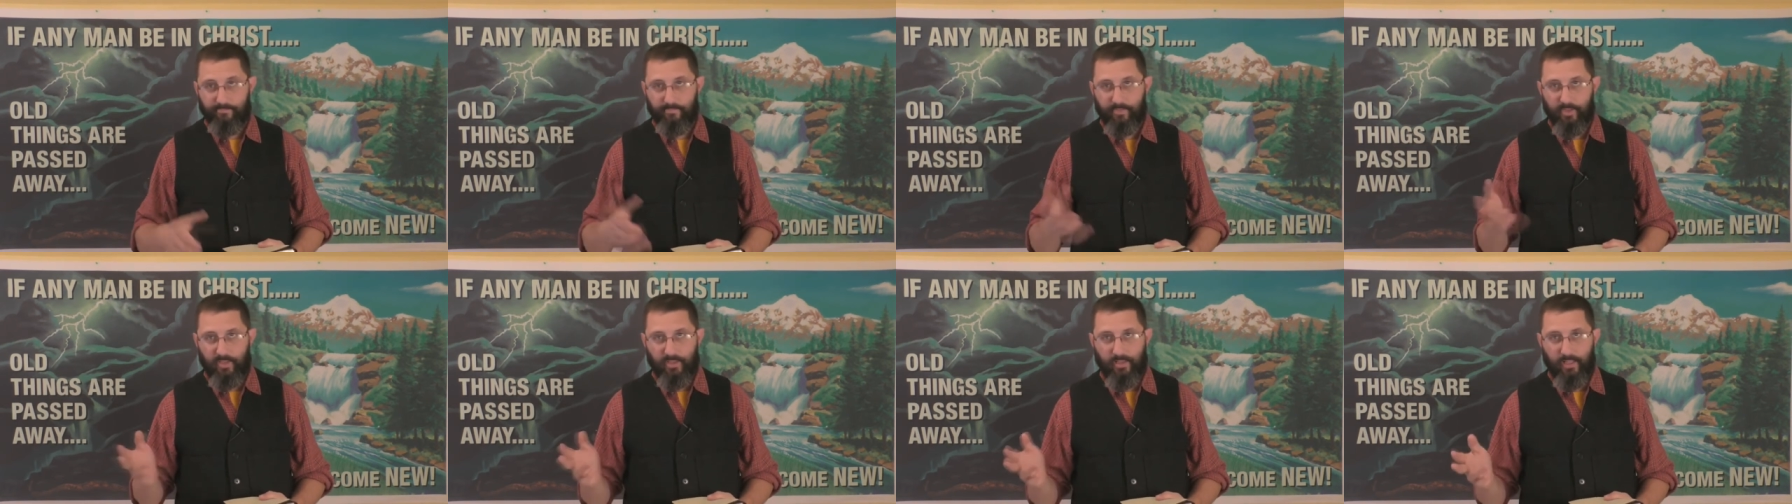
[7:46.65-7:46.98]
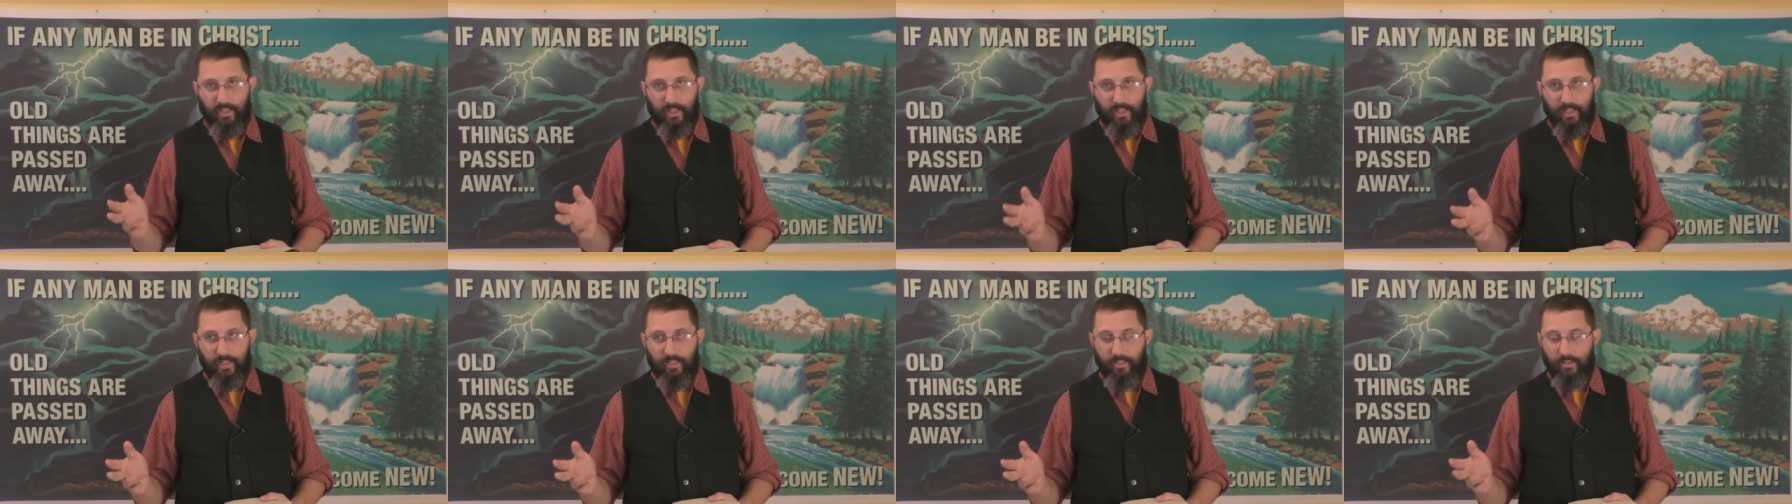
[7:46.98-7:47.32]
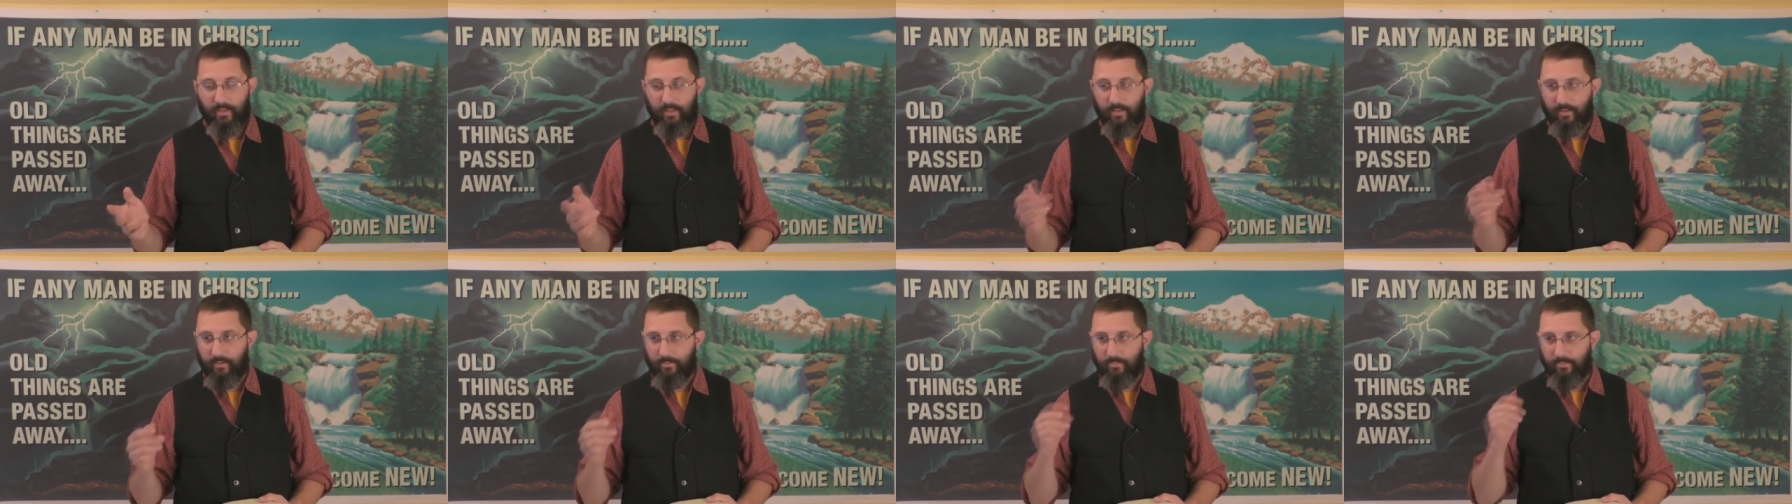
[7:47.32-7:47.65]
she
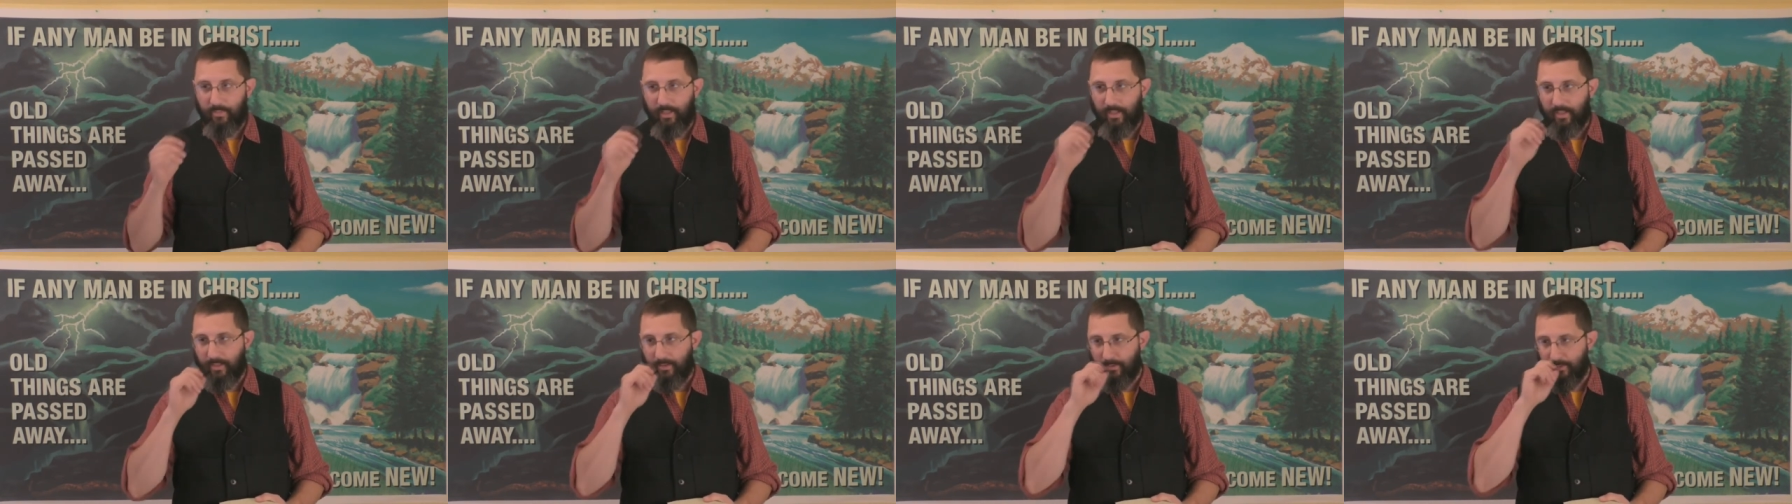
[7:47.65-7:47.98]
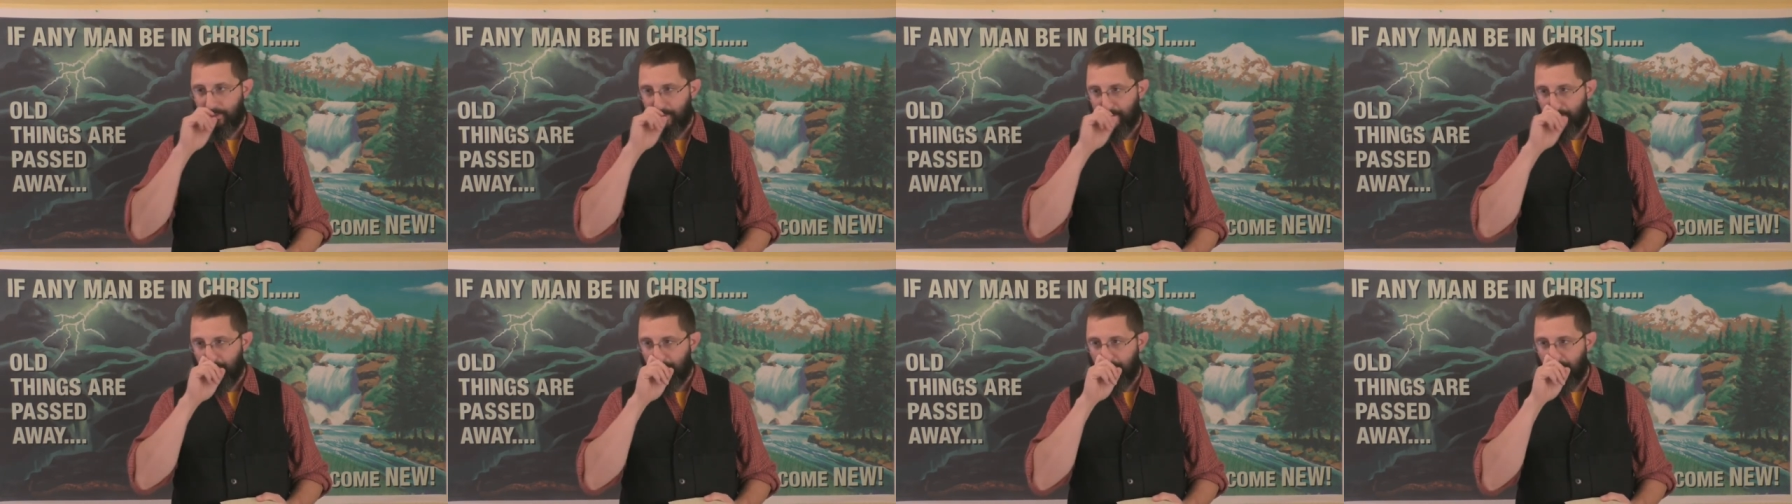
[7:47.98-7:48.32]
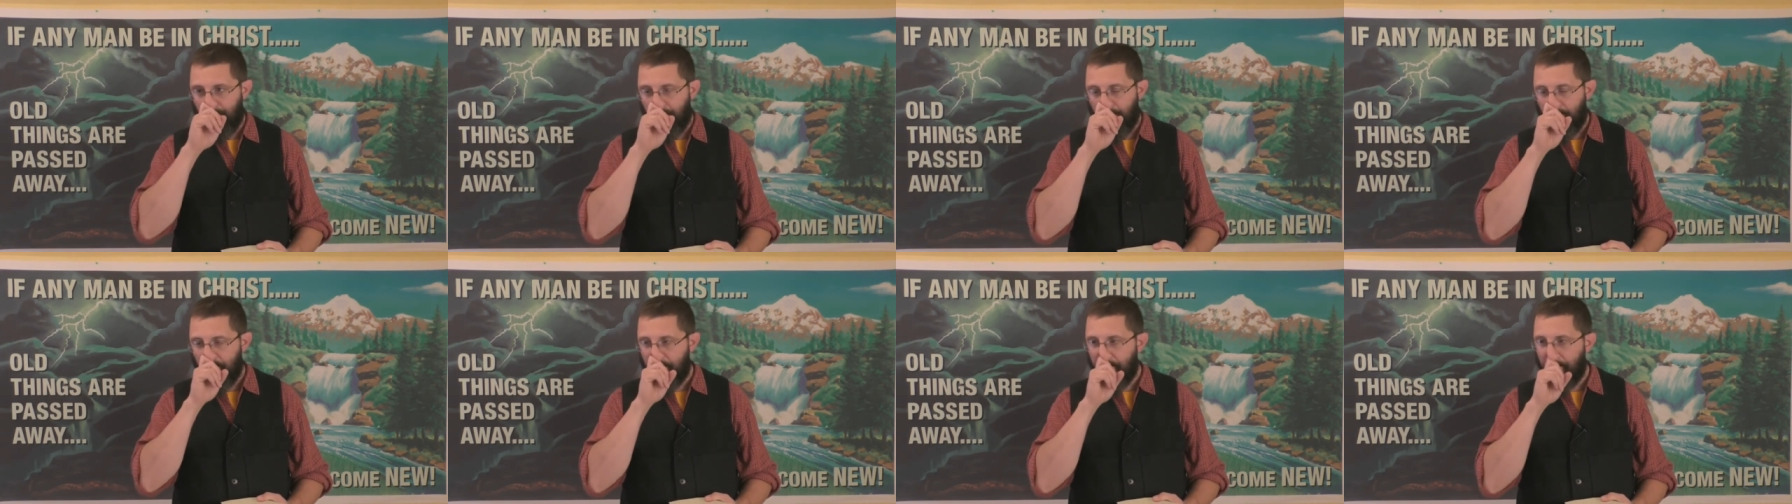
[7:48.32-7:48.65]
died uh, many years
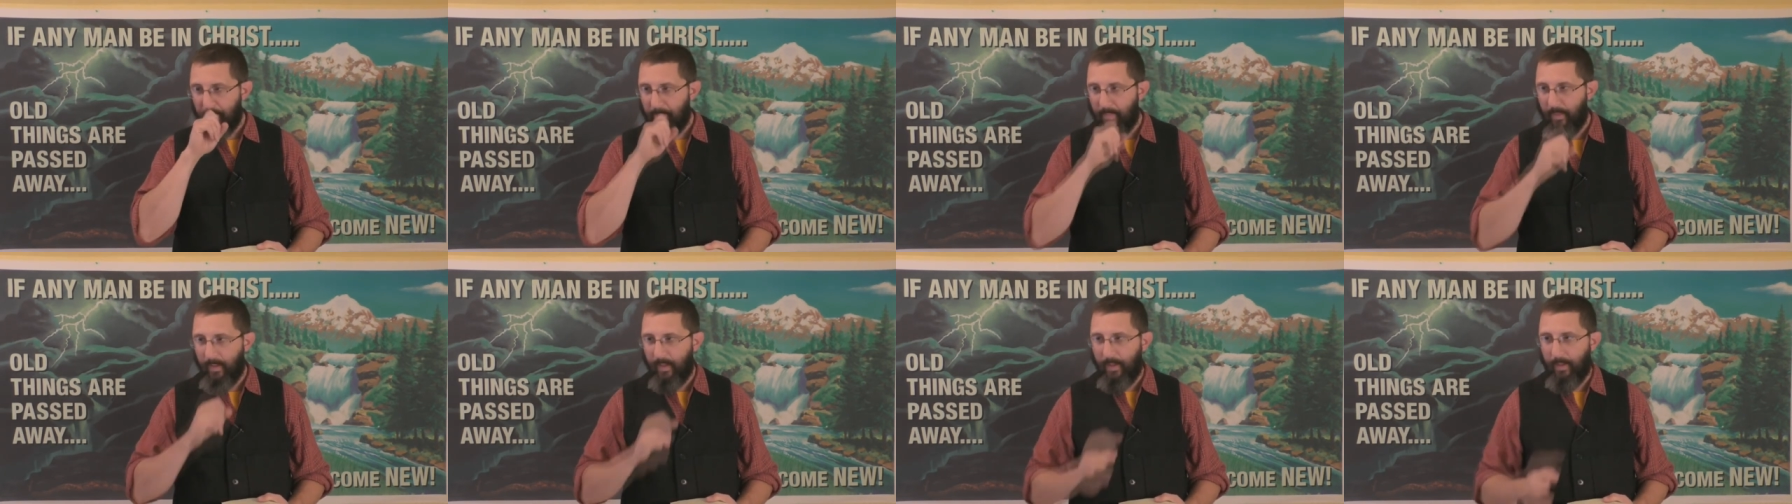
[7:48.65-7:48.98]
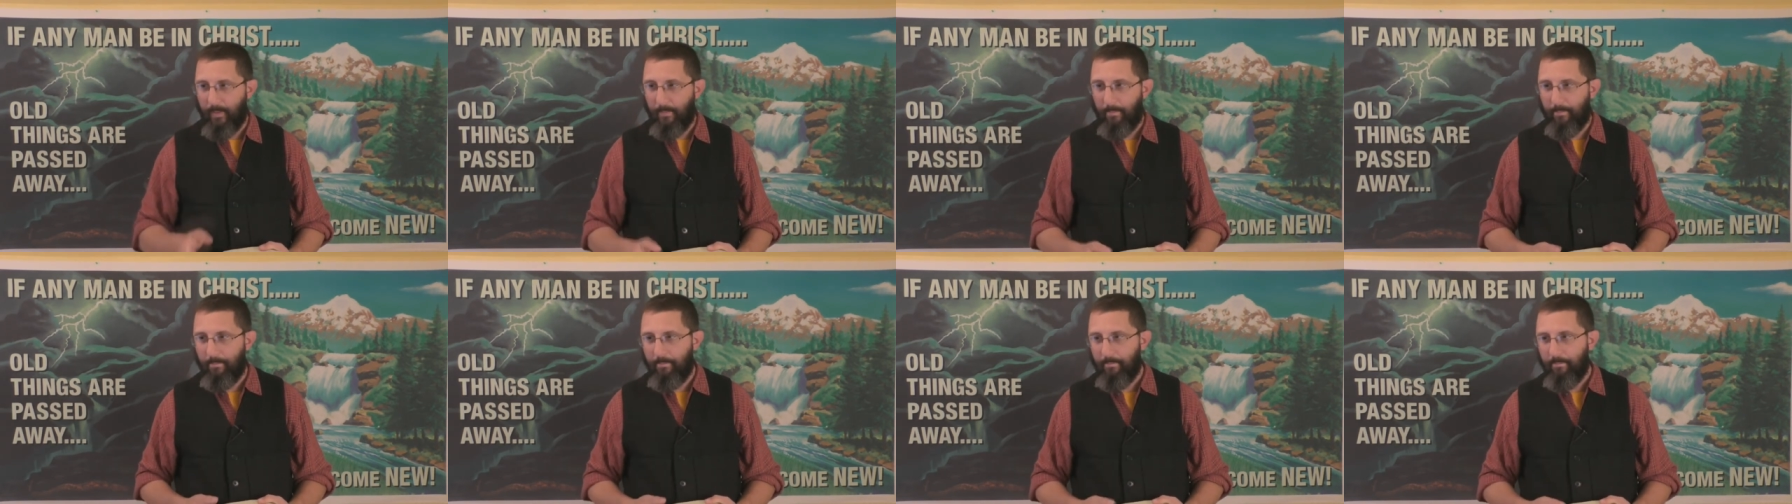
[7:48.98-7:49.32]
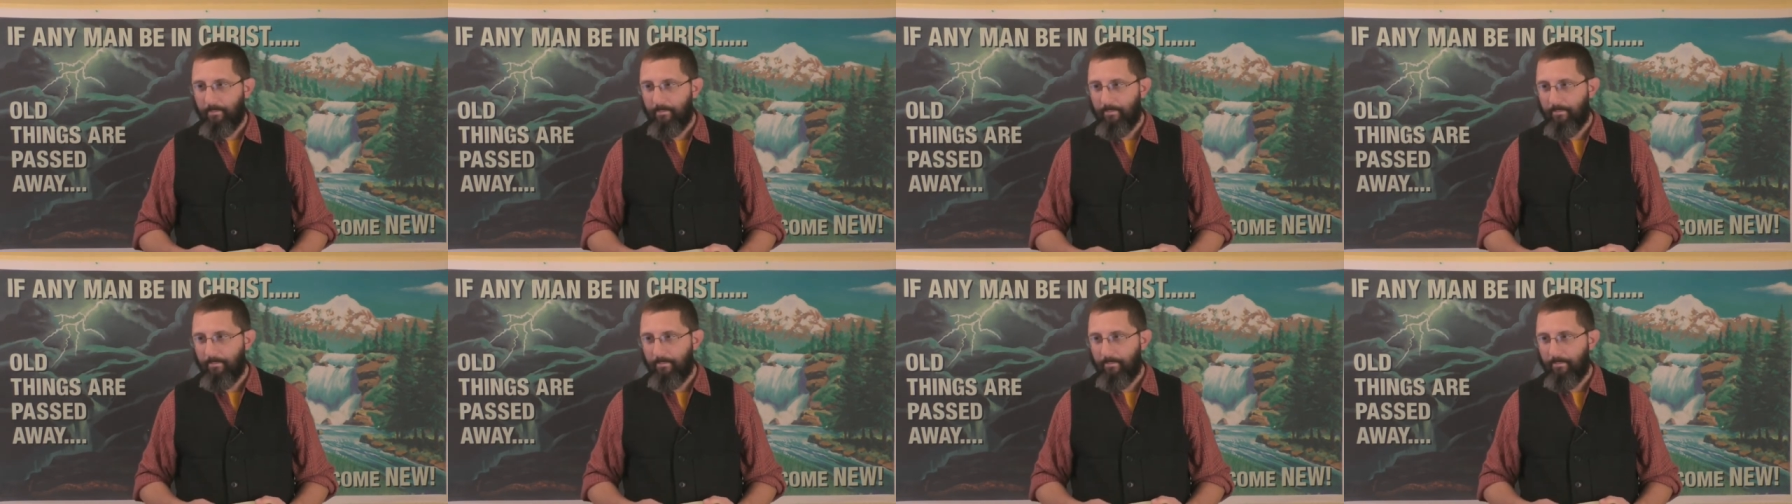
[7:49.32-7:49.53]
ago, um,